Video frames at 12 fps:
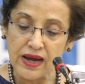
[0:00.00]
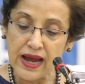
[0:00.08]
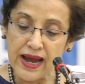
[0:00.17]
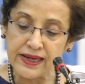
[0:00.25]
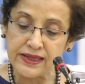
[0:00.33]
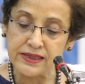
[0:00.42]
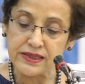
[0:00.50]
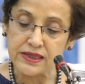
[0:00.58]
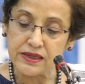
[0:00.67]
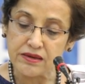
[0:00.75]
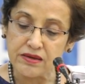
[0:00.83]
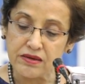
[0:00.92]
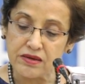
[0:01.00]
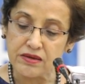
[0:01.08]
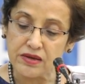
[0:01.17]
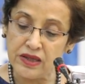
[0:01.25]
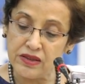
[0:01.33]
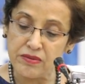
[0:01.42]
and uh,
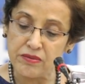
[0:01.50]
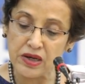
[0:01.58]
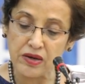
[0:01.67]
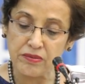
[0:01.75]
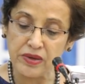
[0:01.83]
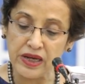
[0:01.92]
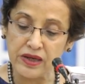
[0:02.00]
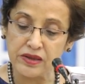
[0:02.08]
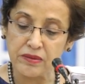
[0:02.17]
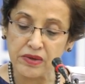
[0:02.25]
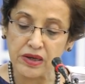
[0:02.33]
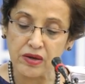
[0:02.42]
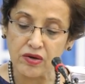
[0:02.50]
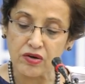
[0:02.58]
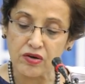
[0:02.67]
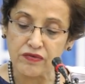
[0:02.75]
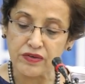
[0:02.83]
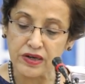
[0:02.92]
in the middle, being in the middle
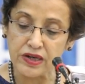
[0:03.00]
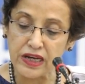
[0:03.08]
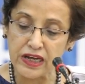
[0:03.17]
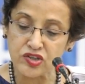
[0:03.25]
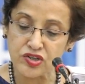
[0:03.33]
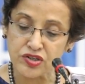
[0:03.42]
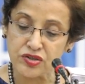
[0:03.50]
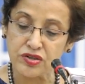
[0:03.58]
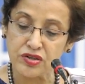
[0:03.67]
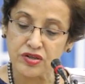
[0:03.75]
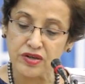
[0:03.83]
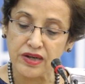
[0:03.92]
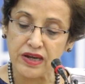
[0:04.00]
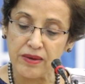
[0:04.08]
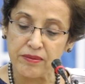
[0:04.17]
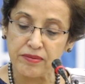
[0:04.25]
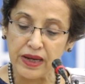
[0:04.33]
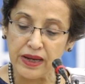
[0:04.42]
of an election
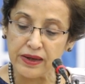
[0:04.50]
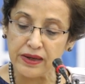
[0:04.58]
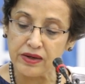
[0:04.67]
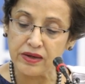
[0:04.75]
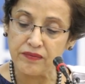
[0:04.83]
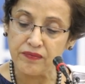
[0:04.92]
campaign,